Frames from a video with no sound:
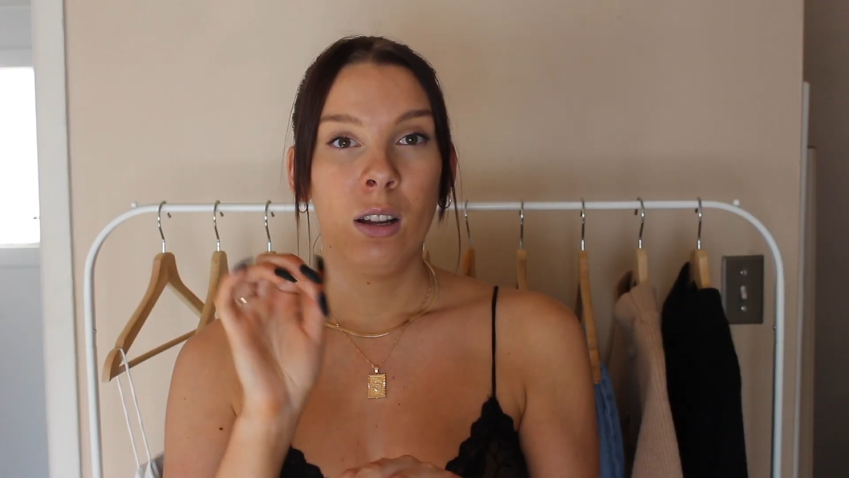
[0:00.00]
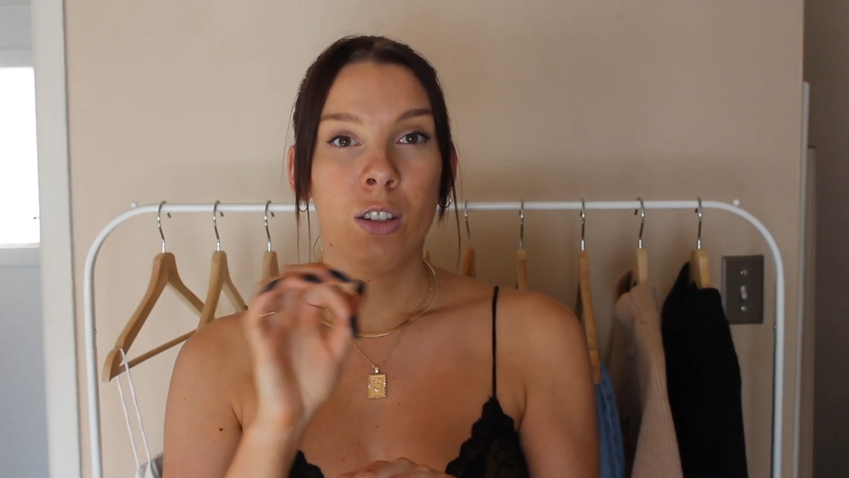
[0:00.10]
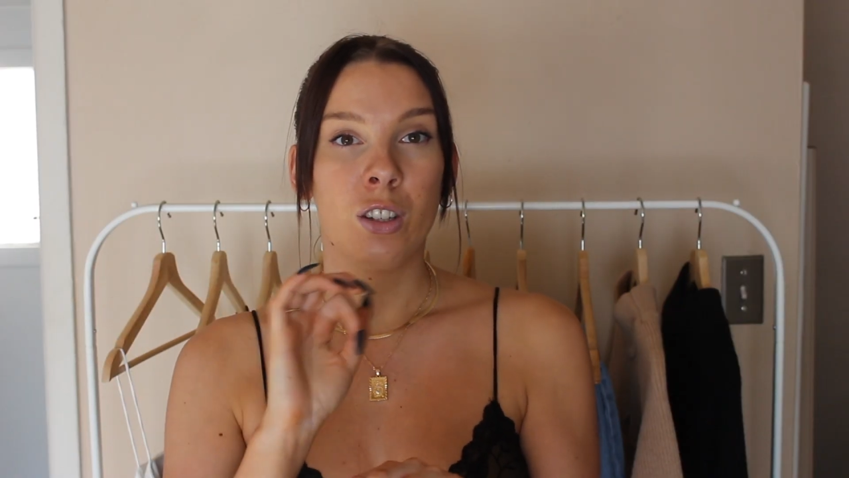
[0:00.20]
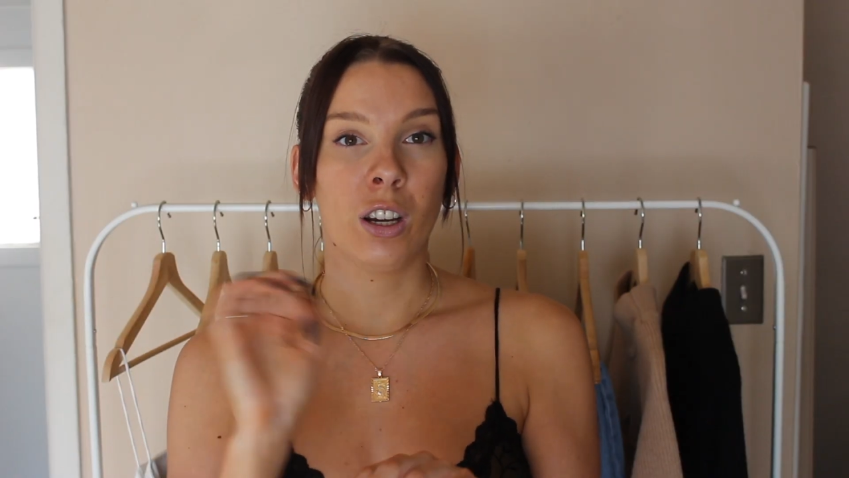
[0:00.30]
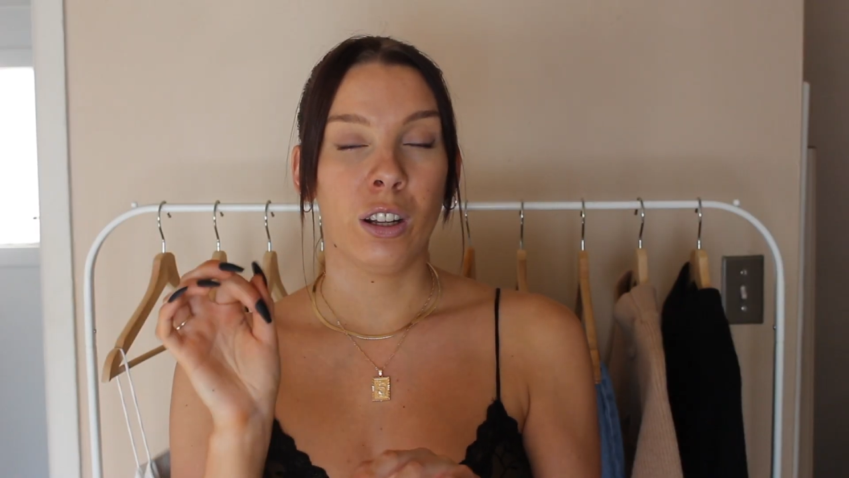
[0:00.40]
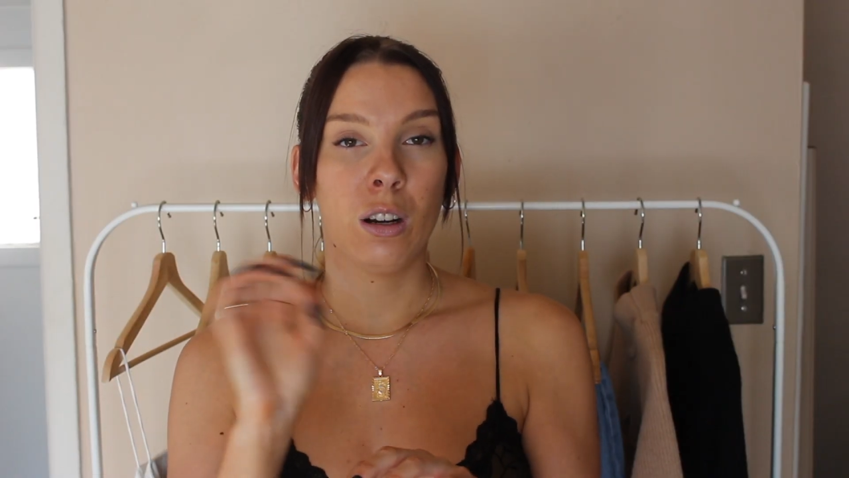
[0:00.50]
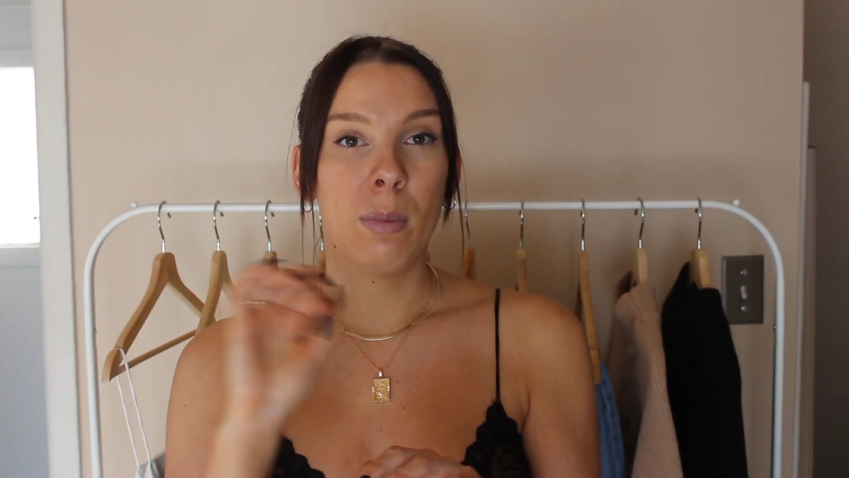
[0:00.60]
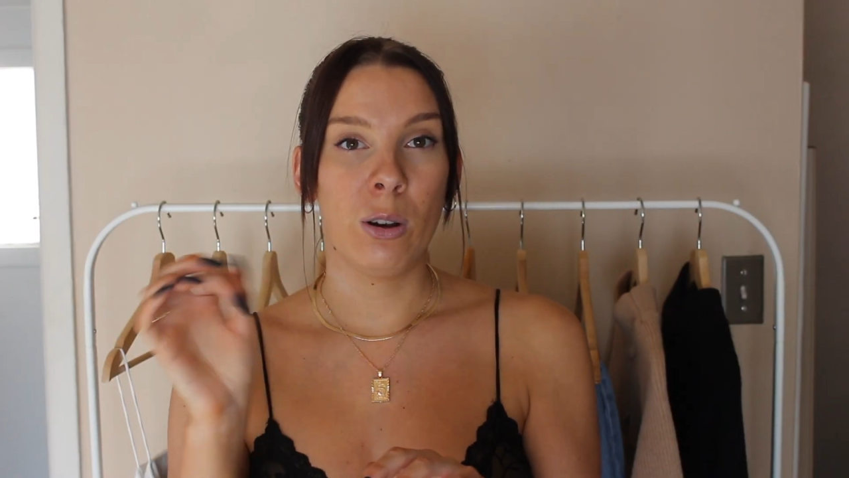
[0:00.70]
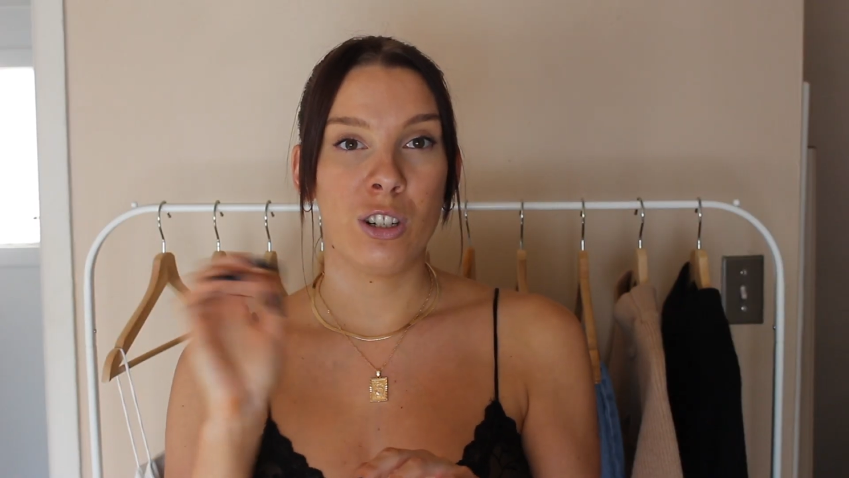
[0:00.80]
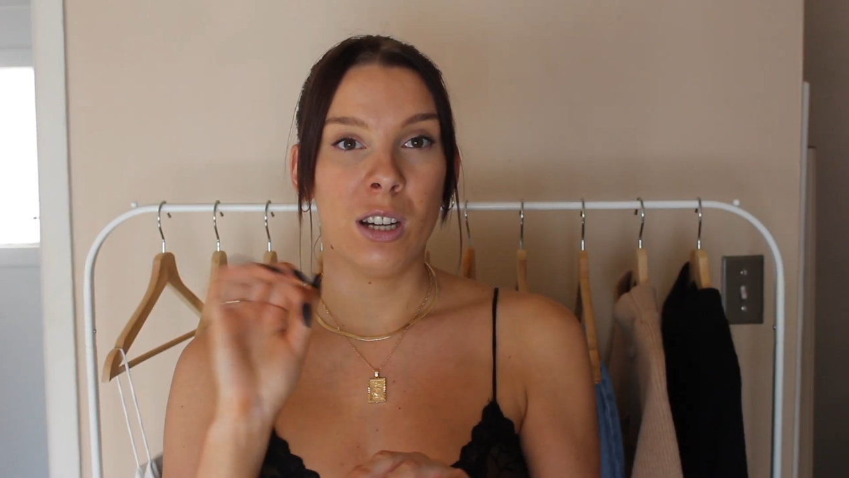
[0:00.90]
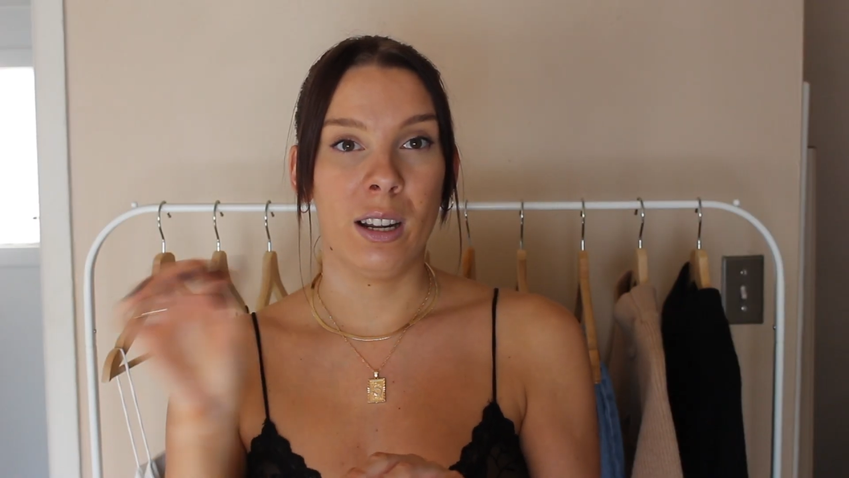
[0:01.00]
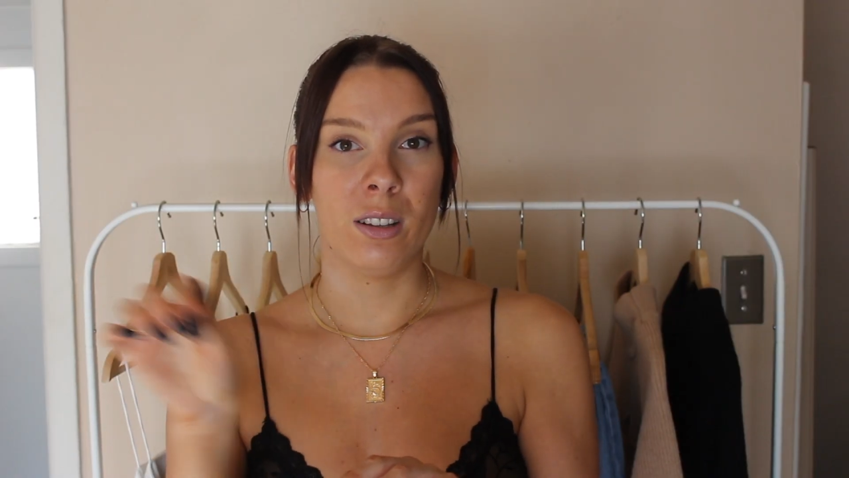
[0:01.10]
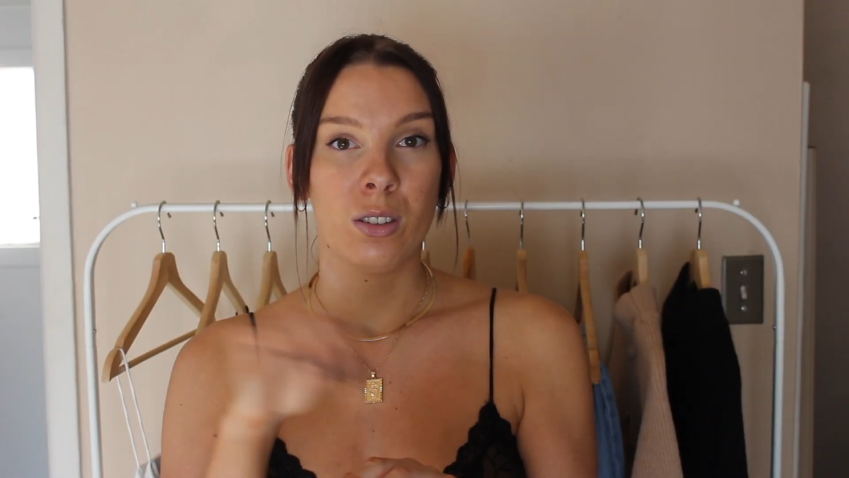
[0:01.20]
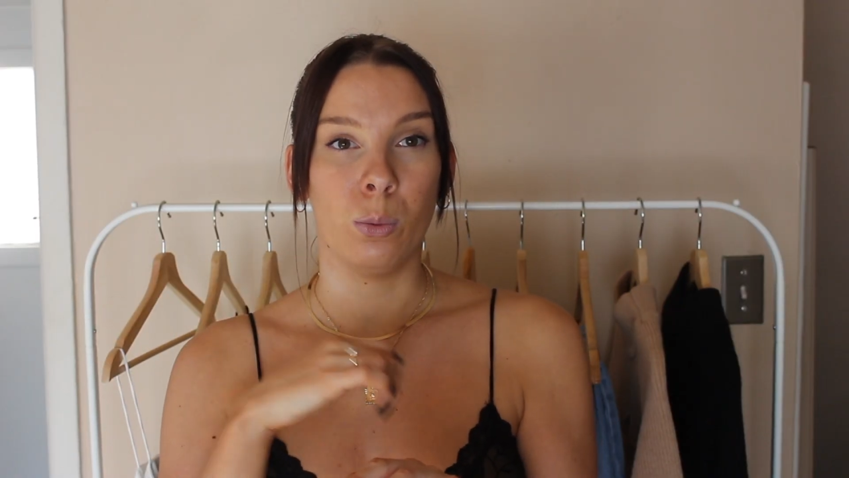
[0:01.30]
circular motions,